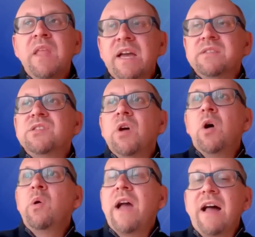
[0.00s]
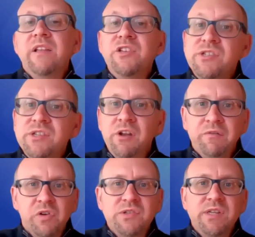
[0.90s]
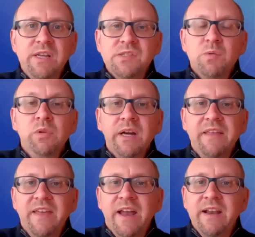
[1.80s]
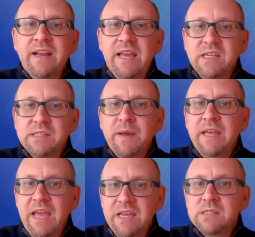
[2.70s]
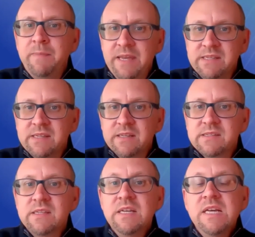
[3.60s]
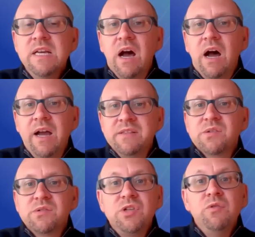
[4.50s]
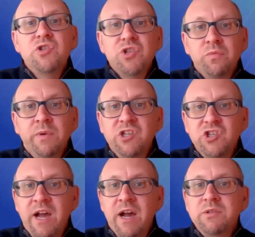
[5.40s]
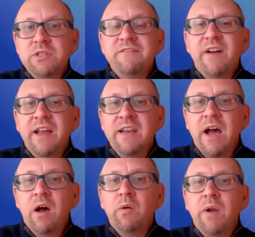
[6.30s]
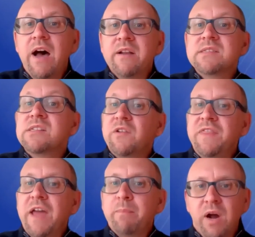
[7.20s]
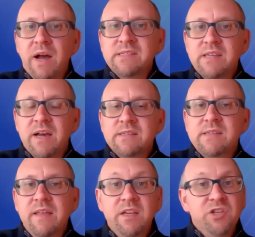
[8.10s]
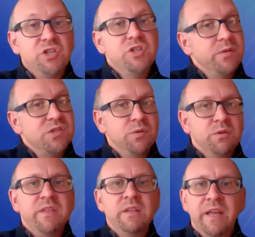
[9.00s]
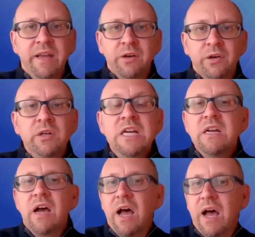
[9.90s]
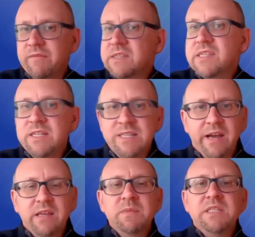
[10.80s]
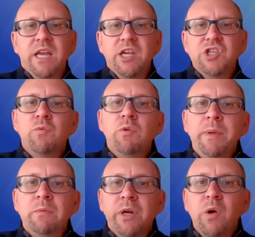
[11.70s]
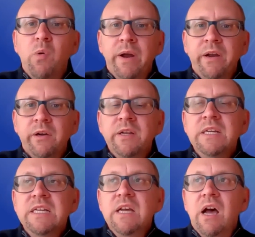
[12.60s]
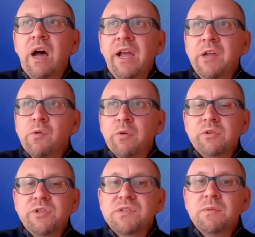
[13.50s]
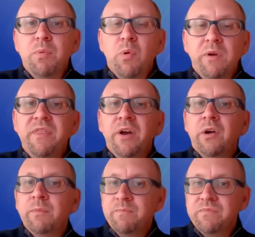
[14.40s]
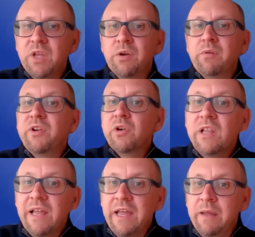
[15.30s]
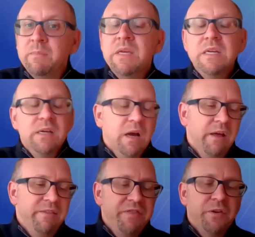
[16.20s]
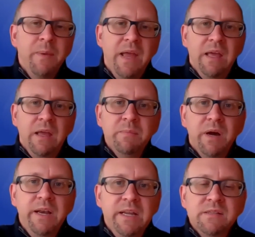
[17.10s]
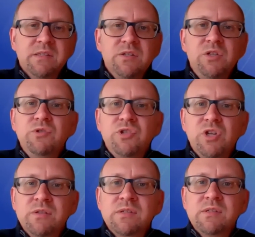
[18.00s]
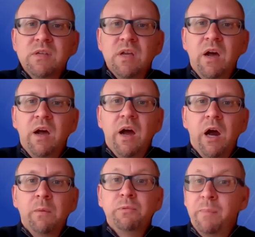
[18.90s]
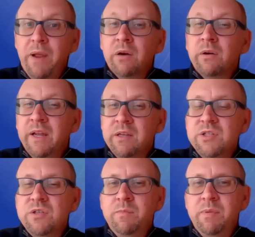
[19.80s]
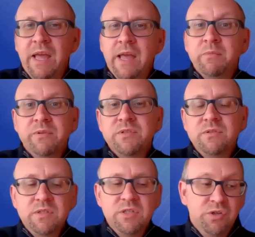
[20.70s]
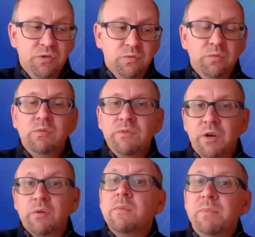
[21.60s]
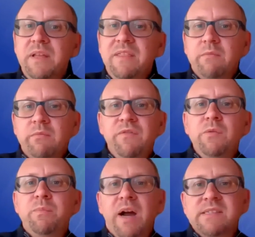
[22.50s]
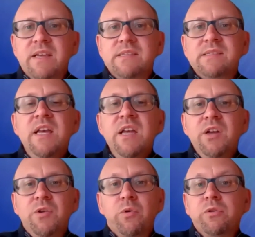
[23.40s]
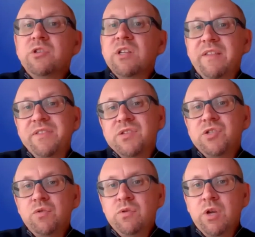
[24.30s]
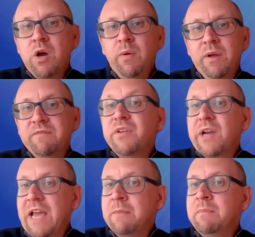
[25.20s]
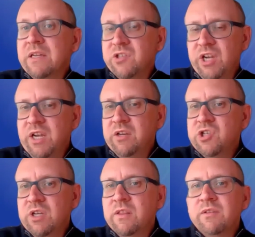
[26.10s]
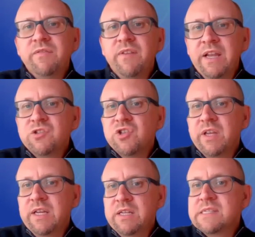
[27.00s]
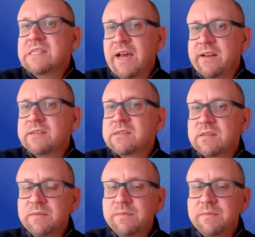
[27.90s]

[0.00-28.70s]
And so colleges and universities will look at that on a case by case basis. Uh, and so students should reach out to find out how to start that process, and they should do it sooner than later. Uh, obviously, documentation will be required uh, in order to support their you know their claim uh, that they're making, but institutions uh, are preparing to be able to you know complete that review process in order to let the student know if there can be a change in their financial aid status.